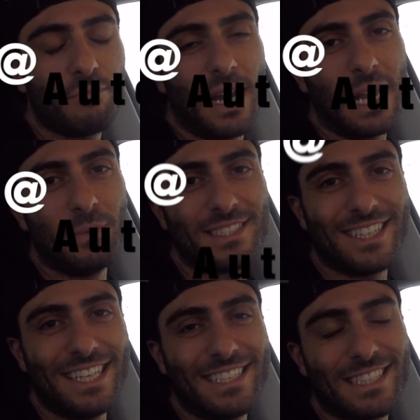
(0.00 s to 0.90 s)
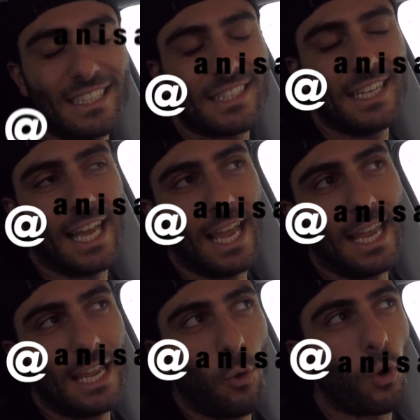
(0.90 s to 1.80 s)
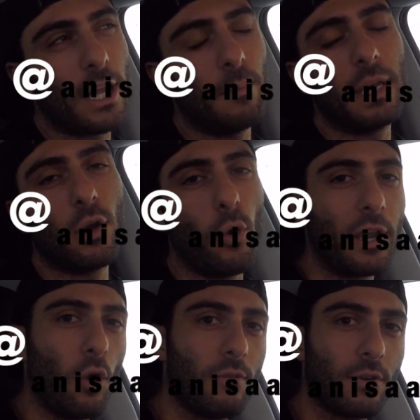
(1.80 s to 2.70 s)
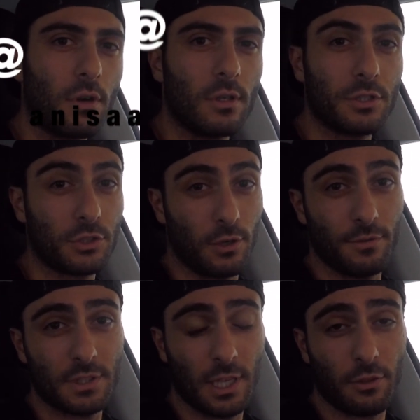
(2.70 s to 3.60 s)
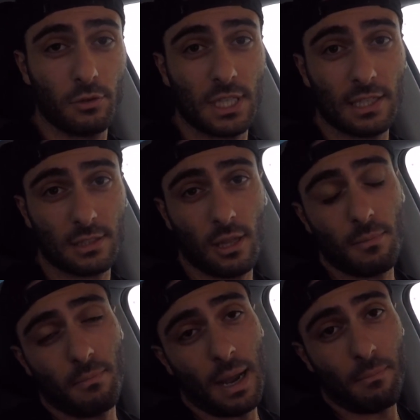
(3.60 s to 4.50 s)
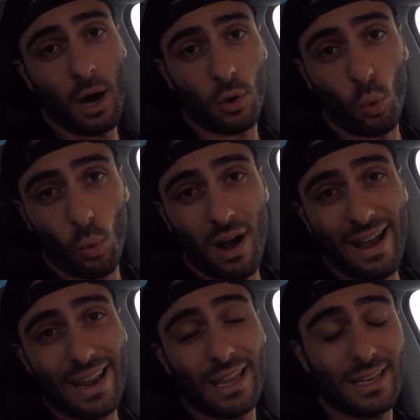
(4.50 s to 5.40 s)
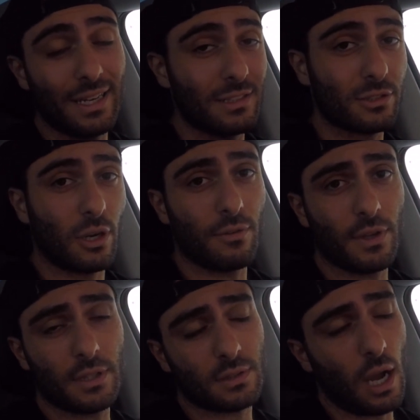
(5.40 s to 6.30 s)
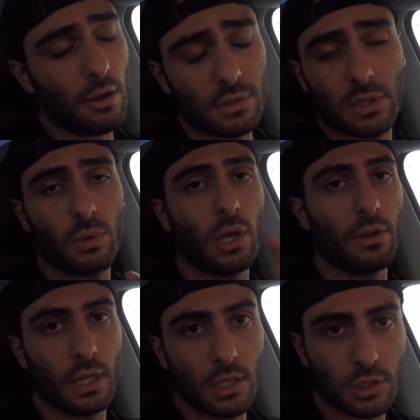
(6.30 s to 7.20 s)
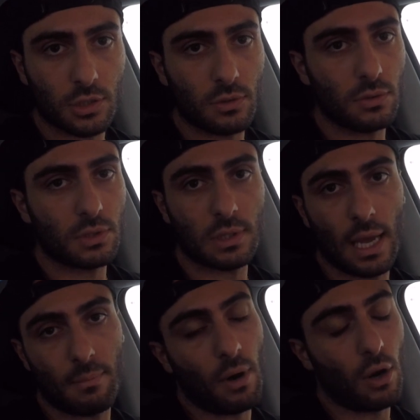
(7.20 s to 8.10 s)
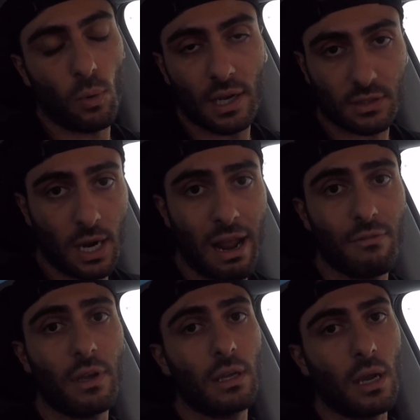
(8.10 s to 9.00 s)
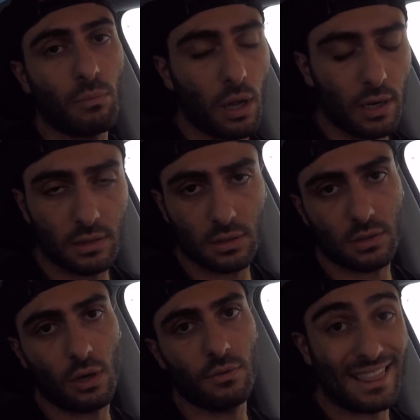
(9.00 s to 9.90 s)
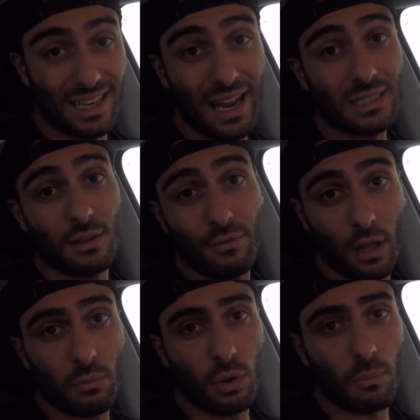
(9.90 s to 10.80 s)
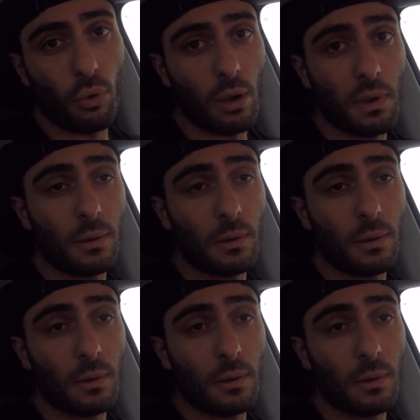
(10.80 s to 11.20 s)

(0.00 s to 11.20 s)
My name is Anis, and today we're going to be going over servicing through Tesla. My Model Y needs service, obviously with all the issues that Model Ys are having. I brought it into service, the next available appointment.